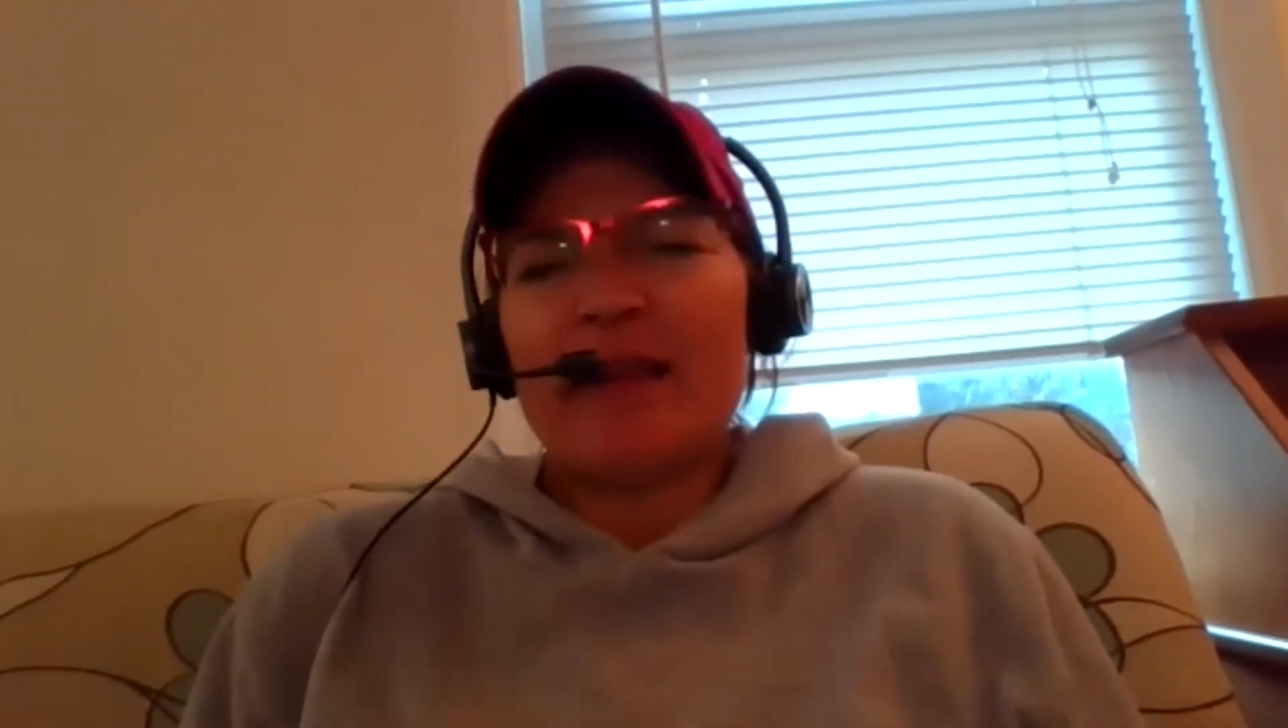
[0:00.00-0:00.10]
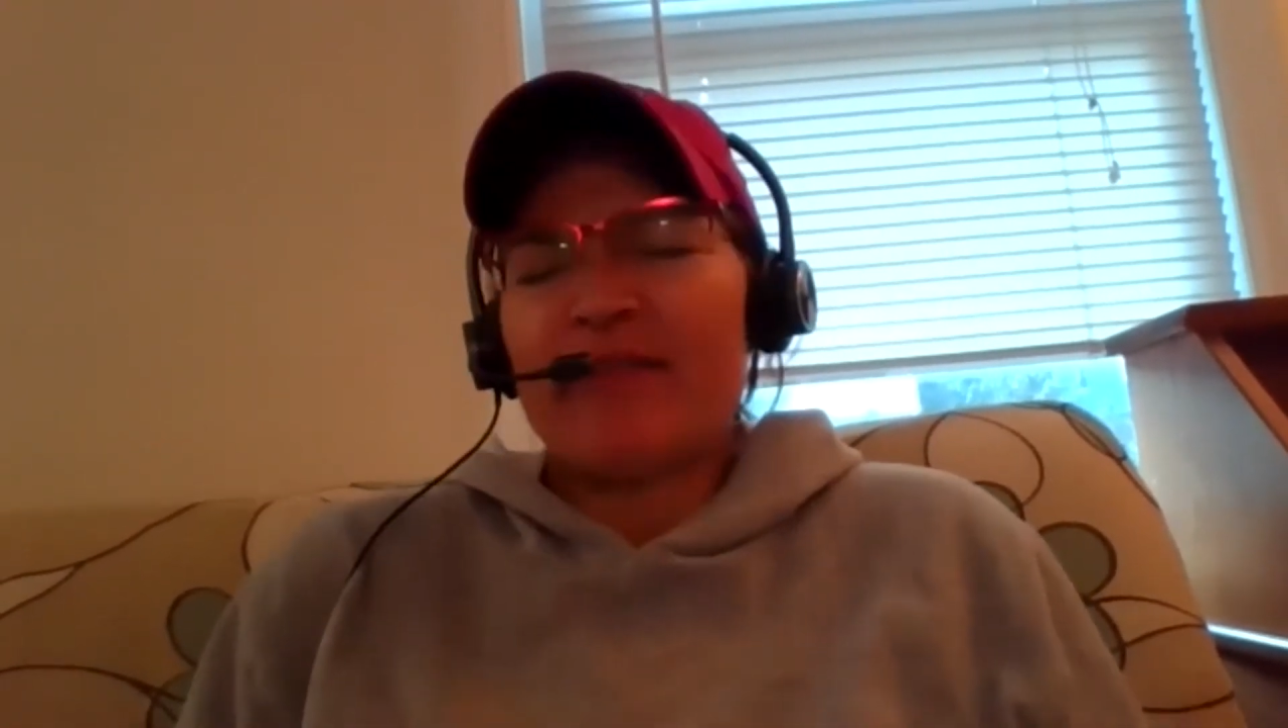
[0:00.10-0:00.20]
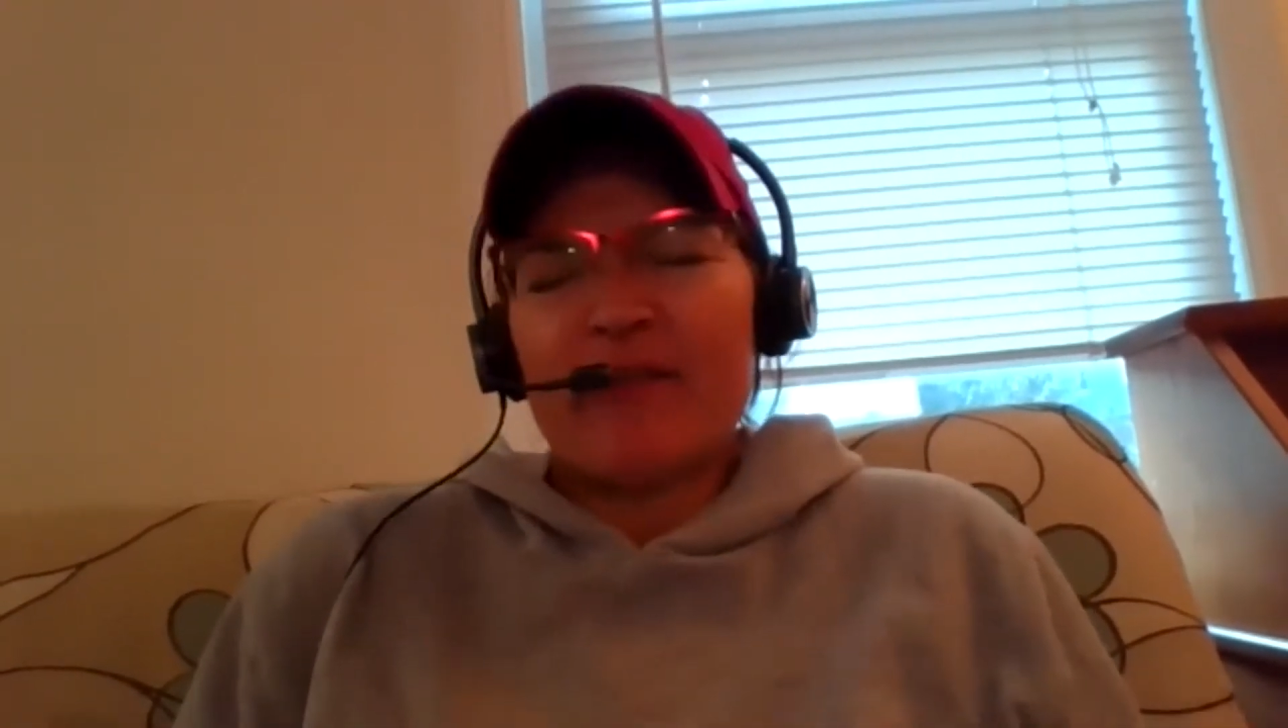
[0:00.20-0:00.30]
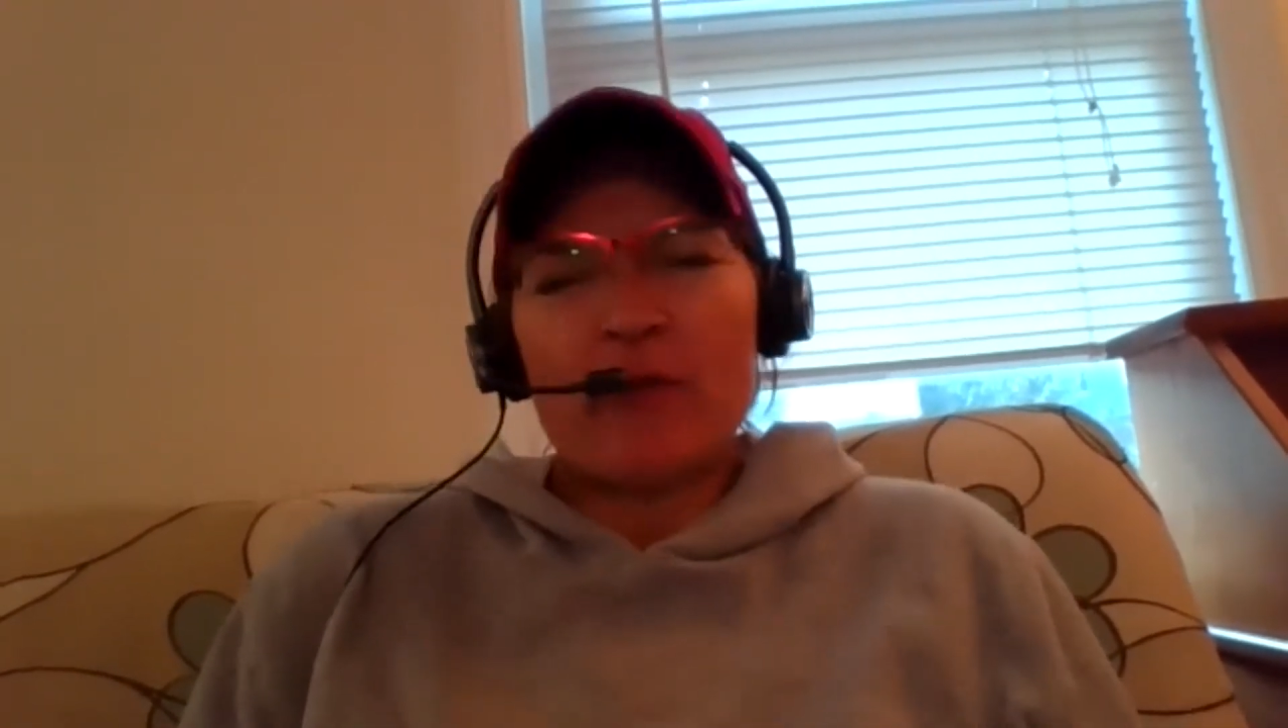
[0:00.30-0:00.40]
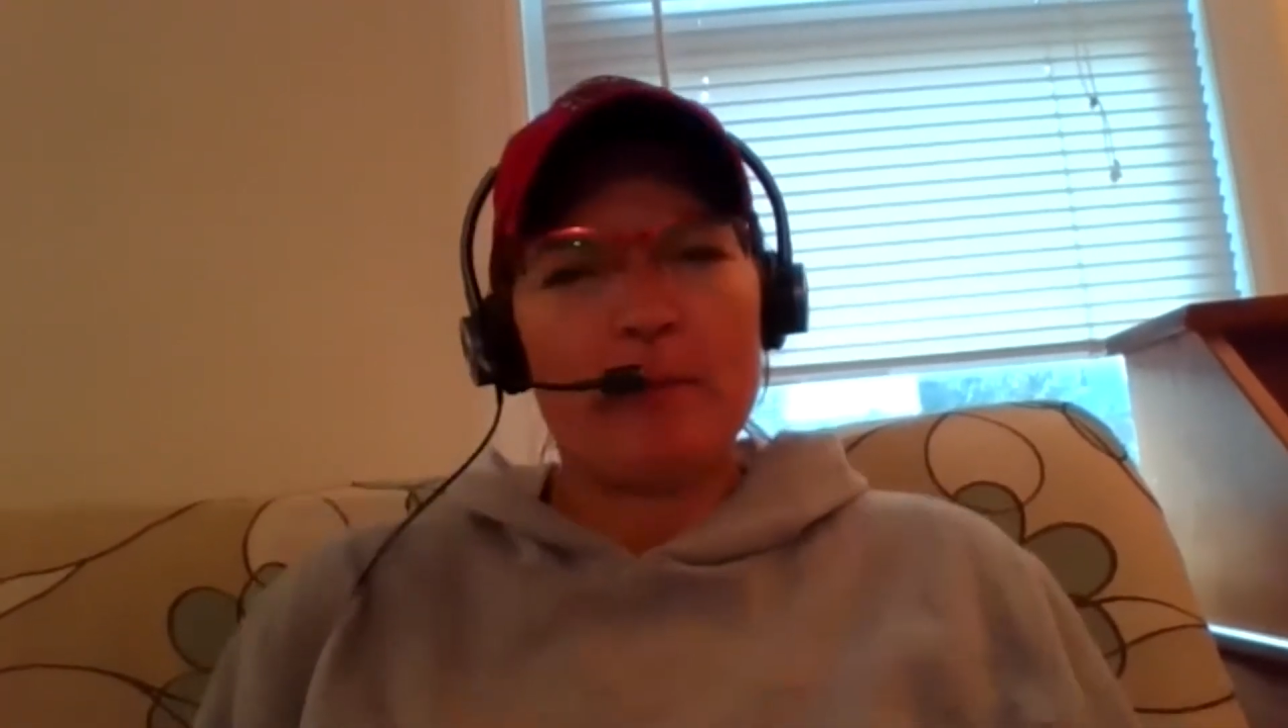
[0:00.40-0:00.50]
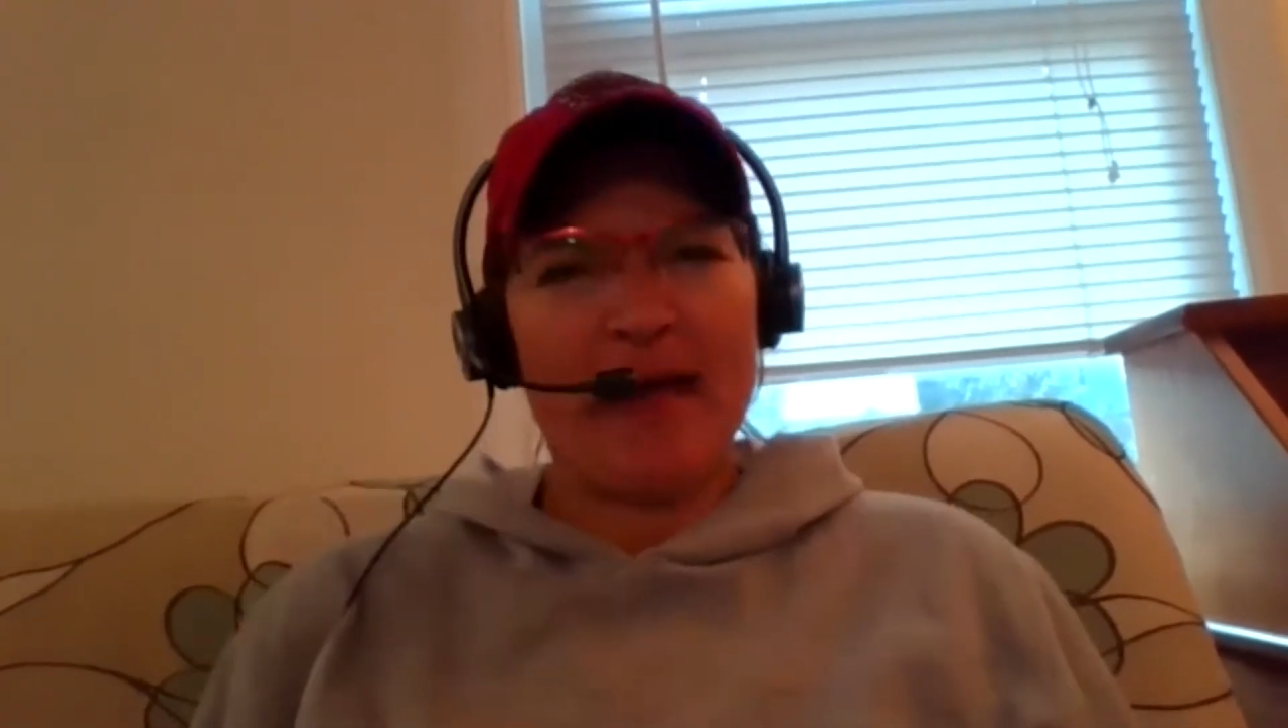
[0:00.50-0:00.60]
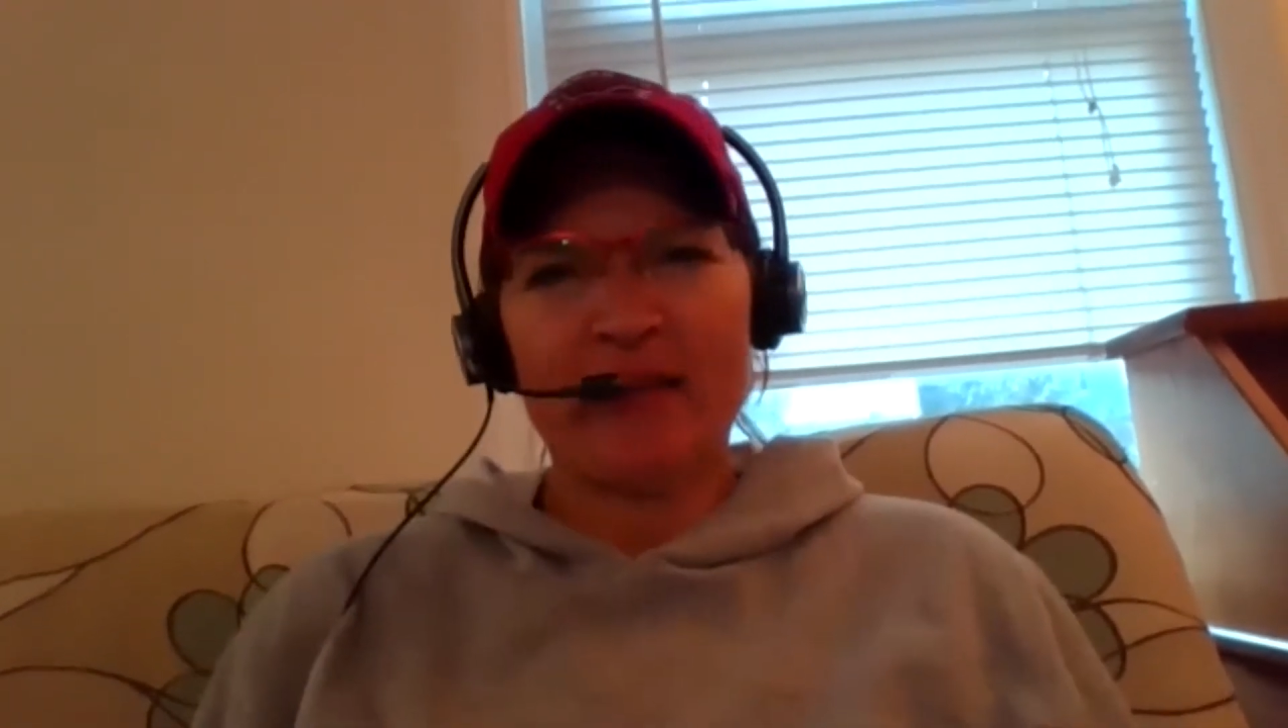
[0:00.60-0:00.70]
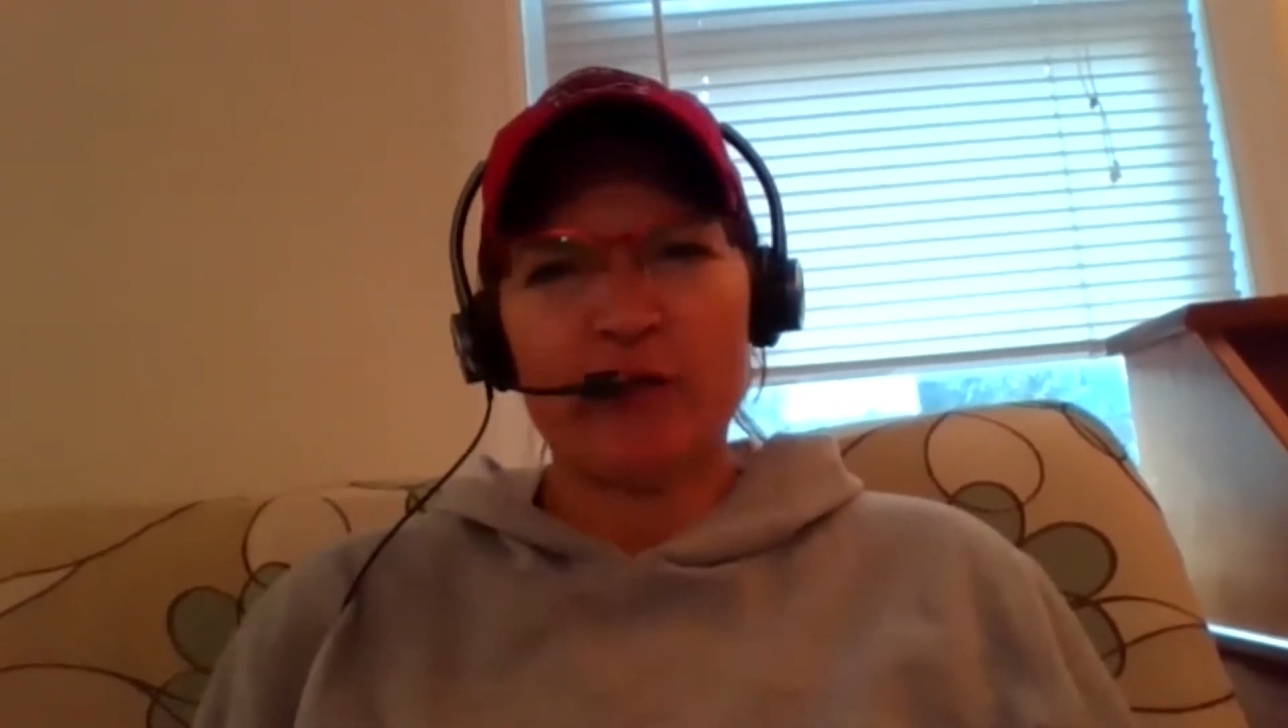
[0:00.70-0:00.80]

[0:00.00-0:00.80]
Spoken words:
I've never met.